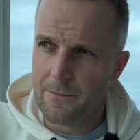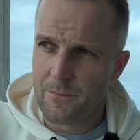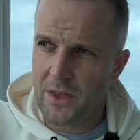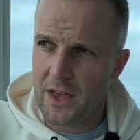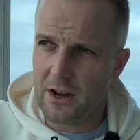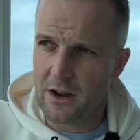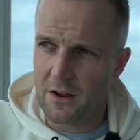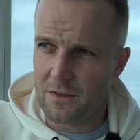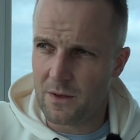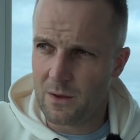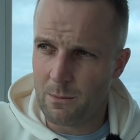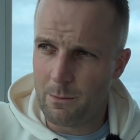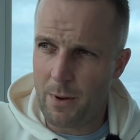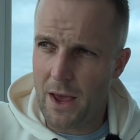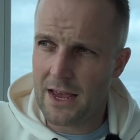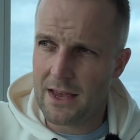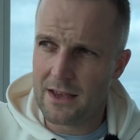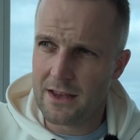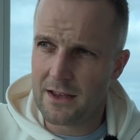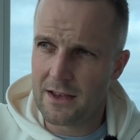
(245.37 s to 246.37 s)
And I think
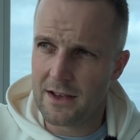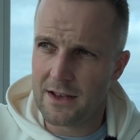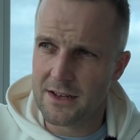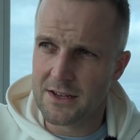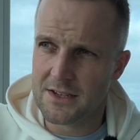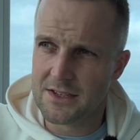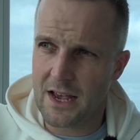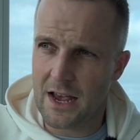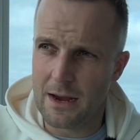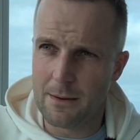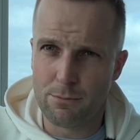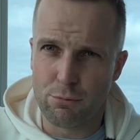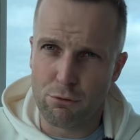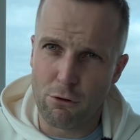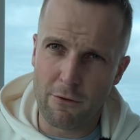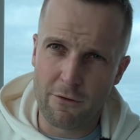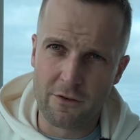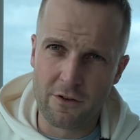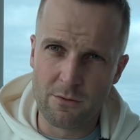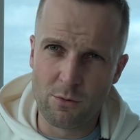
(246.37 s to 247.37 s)
banking is a
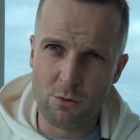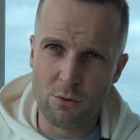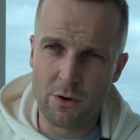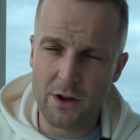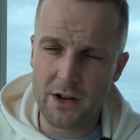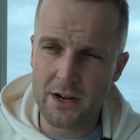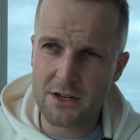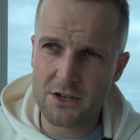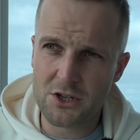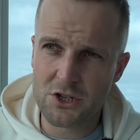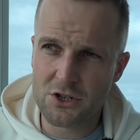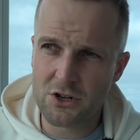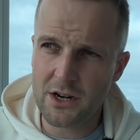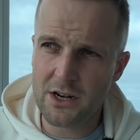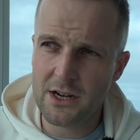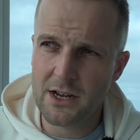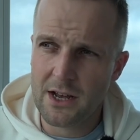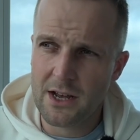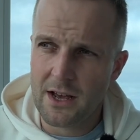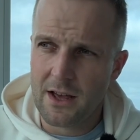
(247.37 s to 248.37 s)
profitable
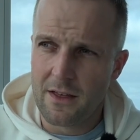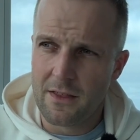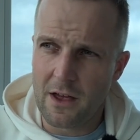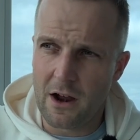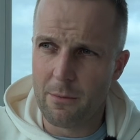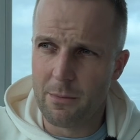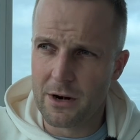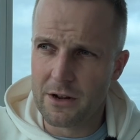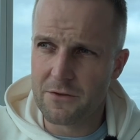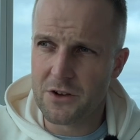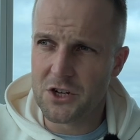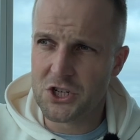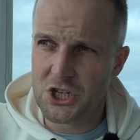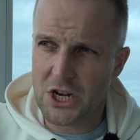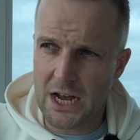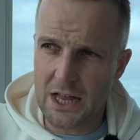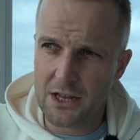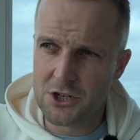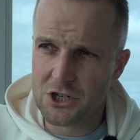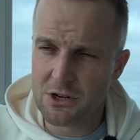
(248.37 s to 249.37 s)
industry. They're a bit of a
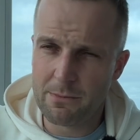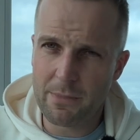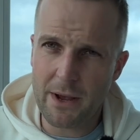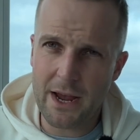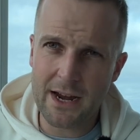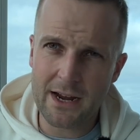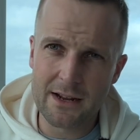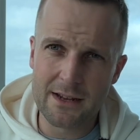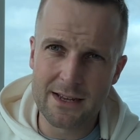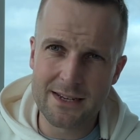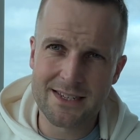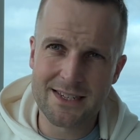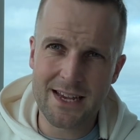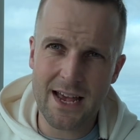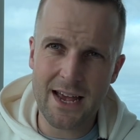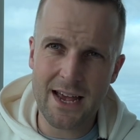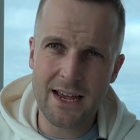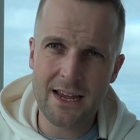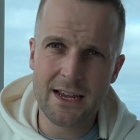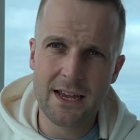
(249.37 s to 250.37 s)
challenger bank, let's
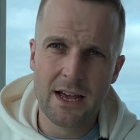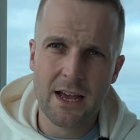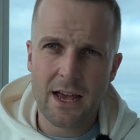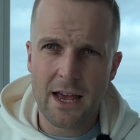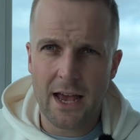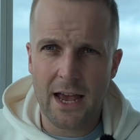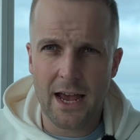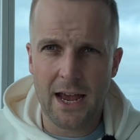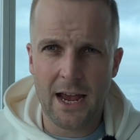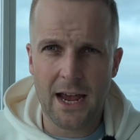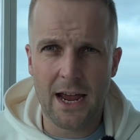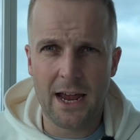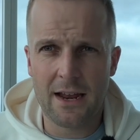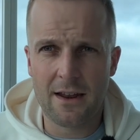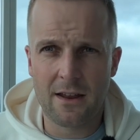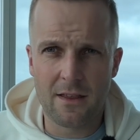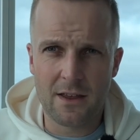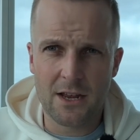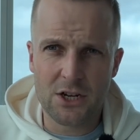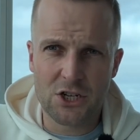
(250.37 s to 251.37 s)
say,
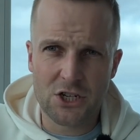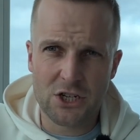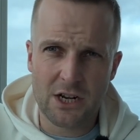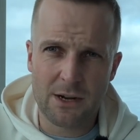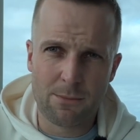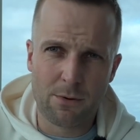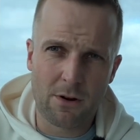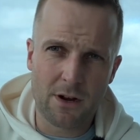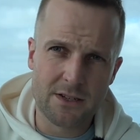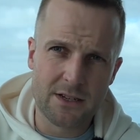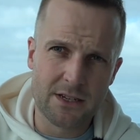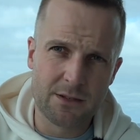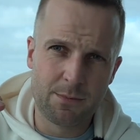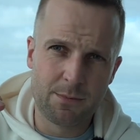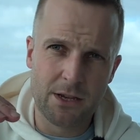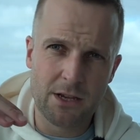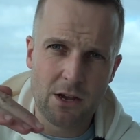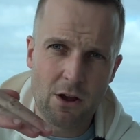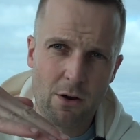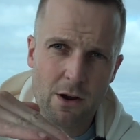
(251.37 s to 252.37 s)
and their share price has
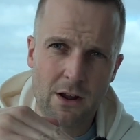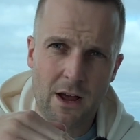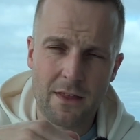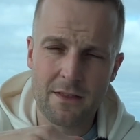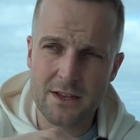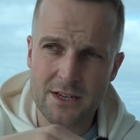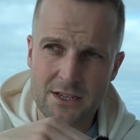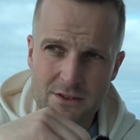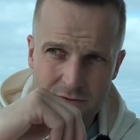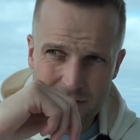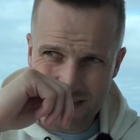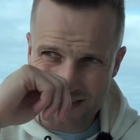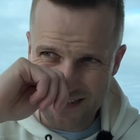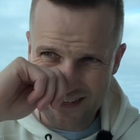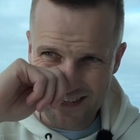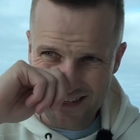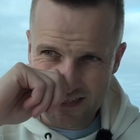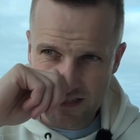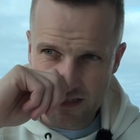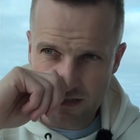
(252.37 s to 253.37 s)
been going like this
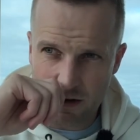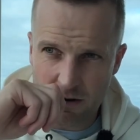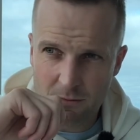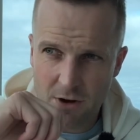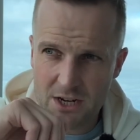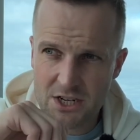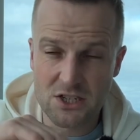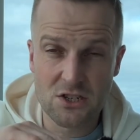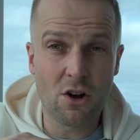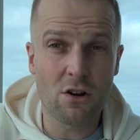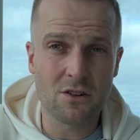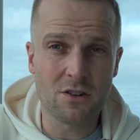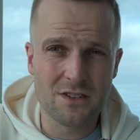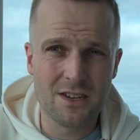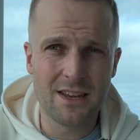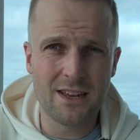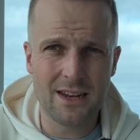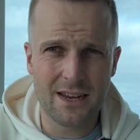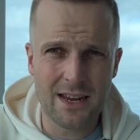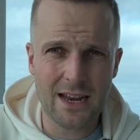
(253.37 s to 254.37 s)
recently. So my stocks are
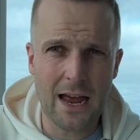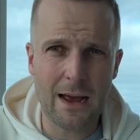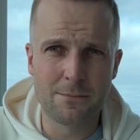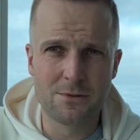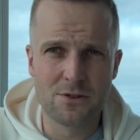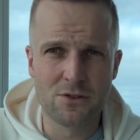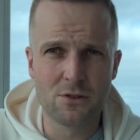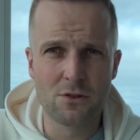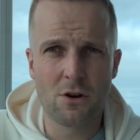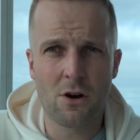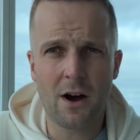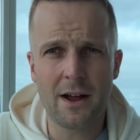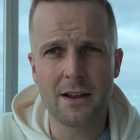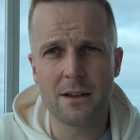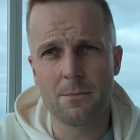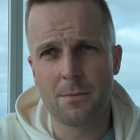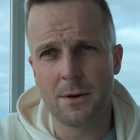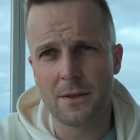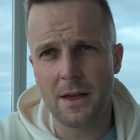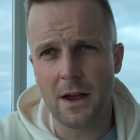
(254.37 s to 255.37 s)
getting an absolute
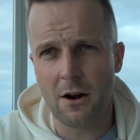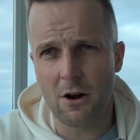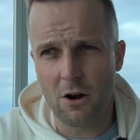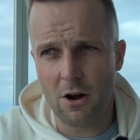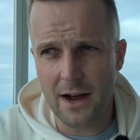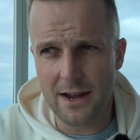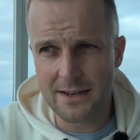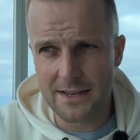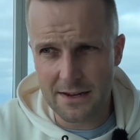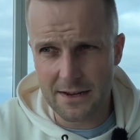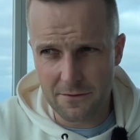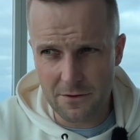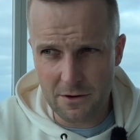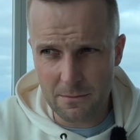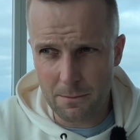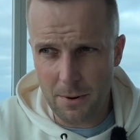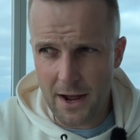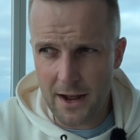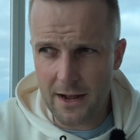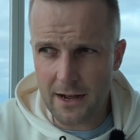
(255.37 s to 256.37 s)
hiding, but they're a high
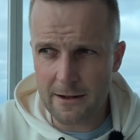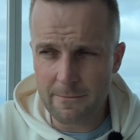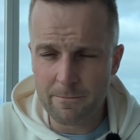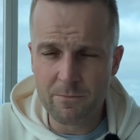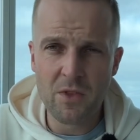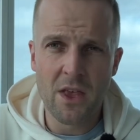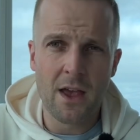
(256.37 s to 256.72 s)
dividend payer.